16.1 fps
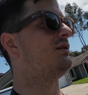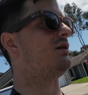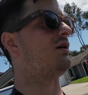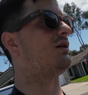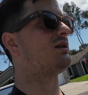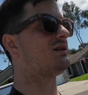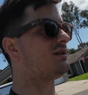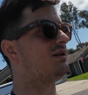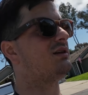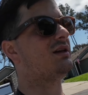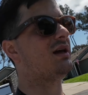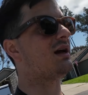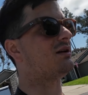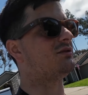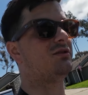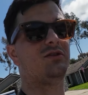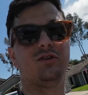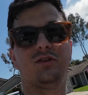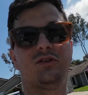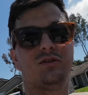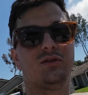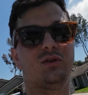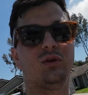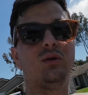honestly, yeah,
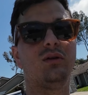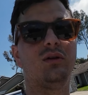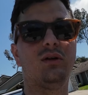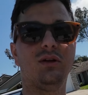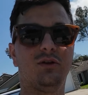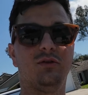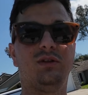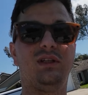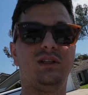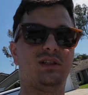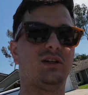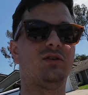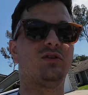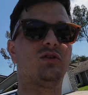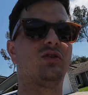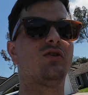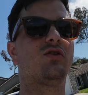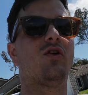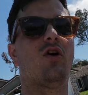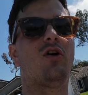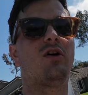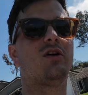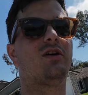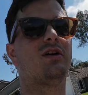just do the little details in your
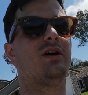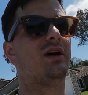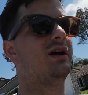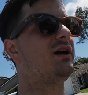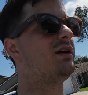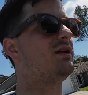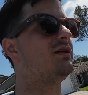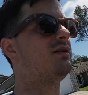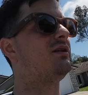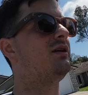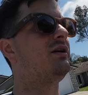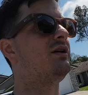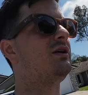car and